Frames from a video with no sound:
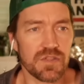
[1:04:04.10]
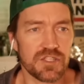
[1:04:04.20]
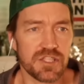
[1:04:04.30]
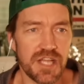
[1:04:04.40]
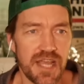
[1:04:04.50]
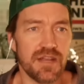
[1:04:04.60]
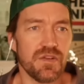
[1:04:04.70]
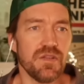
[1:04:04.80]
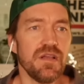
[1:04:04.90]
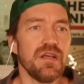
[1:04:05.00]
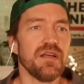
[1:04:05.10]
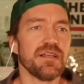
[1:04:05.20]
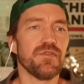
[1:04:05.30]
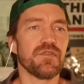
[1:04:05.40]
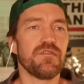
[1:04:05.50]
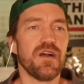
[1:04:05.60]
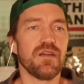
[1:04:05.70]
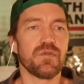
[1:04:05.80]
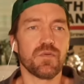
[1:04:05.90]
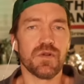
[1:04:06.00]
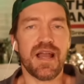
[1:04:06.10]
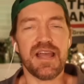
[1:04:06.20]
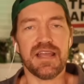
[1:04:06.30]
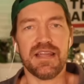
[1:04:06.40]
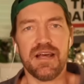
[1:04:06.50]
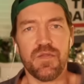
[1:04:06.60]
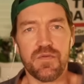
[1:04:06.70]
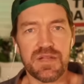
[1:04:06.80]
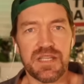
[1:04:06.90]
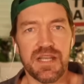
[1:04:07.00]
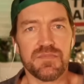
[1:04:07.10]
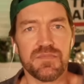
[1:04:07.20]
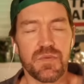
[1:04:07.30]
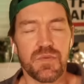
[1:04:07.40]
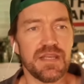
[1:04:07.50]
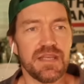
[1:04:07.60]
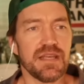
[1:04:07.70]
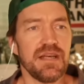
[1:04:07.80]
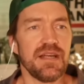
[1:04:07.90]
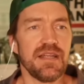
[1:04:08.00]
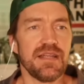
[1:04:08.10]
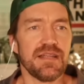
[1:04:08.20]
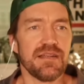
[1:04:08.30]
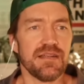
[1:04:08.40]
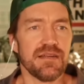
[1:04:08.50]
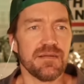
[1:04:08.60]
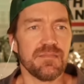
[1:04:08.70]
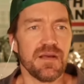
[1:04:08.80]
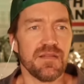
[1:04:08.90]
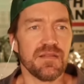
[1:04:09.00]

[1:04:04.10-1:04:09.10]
channel, get notified when we're hanging out three times a week. And uh, I think